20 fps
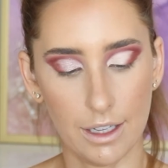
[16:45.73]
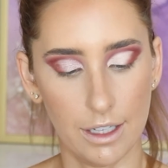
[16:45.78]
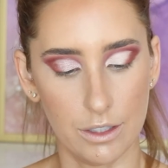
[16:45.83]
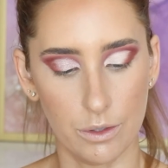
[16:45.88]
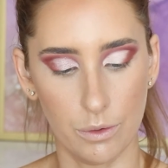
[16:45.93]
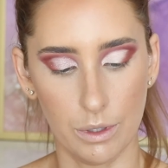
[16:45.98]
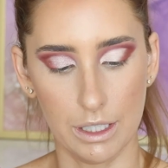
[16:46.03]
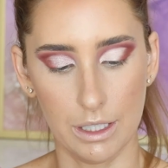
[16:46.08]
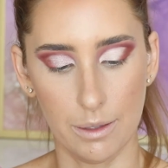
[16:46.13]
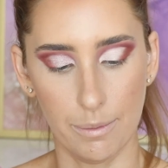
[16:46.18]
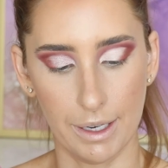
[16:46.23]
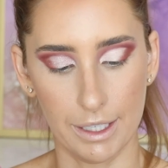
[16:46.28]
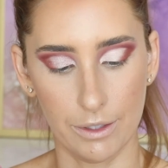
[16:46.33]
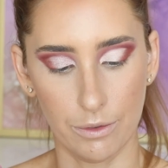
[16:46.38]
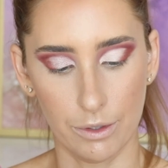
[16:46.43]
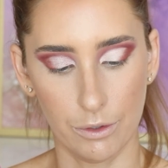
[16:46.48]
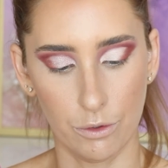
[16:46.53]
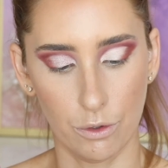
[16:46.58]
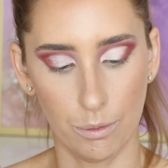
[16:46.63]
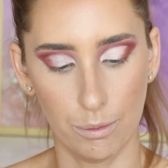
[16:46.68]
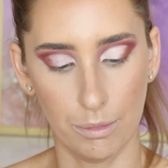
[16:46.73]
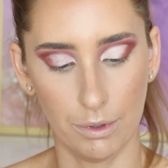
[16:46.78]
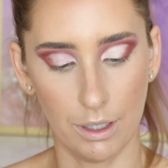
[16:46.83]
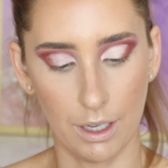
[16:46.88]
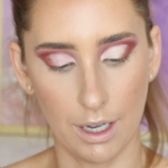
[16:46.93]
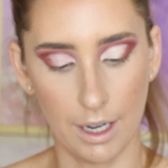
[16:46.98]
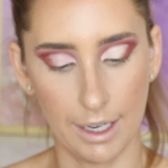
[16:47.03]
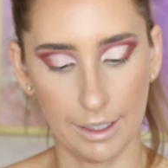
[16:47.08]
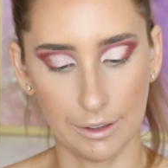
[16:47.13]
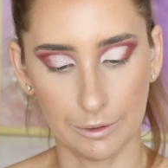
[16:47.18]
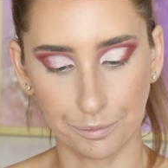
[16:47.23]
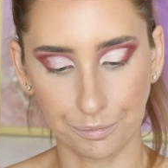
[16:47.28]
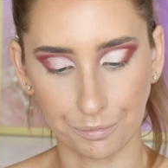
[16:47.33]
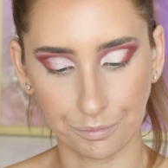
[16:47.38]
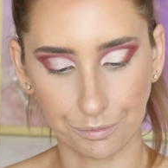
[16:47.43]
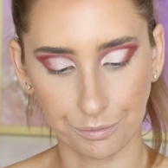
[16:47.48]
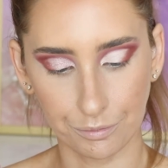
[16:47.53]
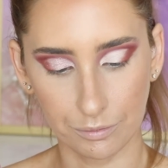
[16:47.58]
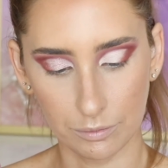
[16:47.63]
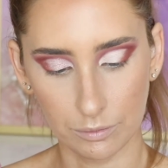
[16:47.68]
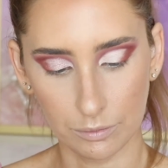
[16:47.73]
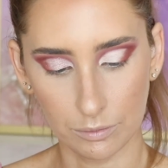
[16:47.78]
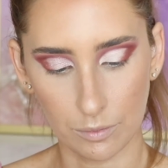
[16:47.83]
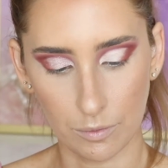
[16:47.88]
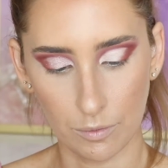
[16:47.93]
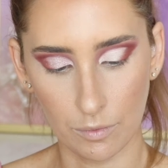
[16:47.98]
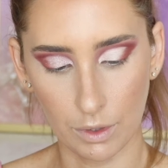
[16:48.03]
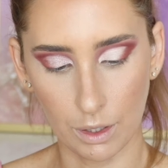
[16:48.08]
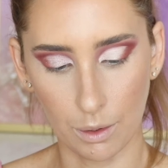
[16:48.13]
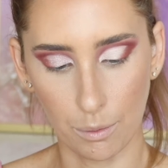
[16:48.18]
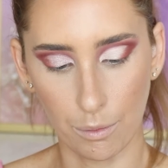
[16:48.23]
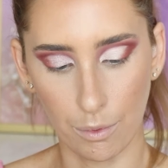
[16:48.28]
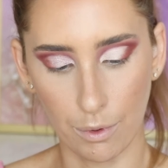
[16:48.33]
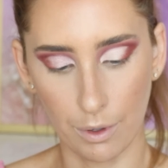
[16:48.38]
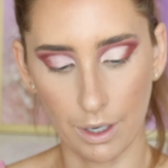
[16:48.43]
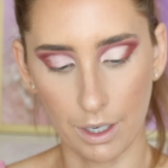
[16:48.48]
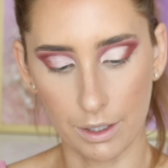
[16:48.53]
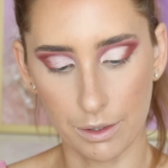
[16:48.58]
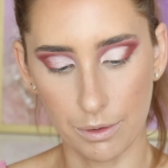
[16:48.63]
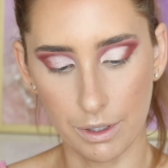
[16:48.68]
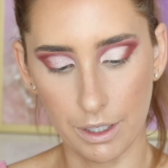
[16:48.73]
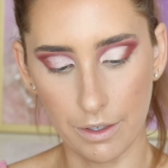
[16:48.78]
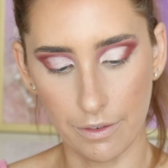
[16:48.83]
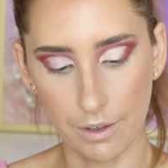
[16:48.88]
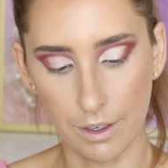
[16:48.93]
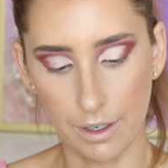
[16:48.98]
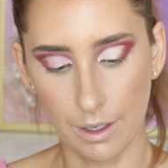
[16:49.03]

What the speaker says: That's always the best one to apply product with.